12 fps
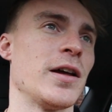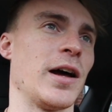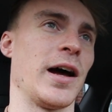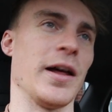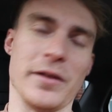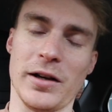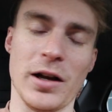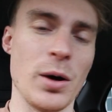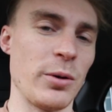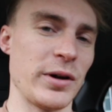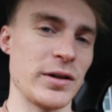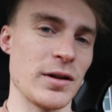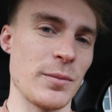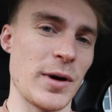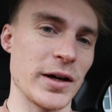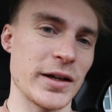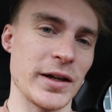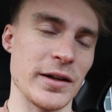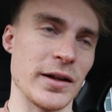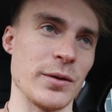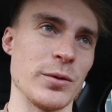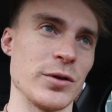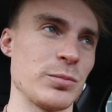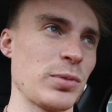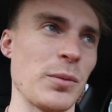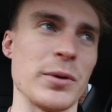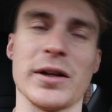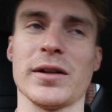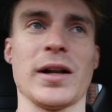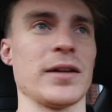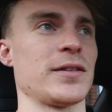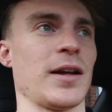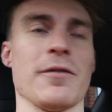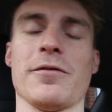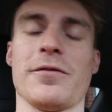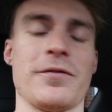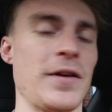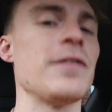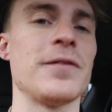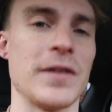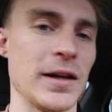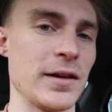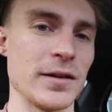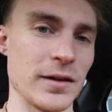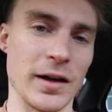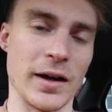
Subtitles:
at the lower end of the market, there was probably, let's say, 50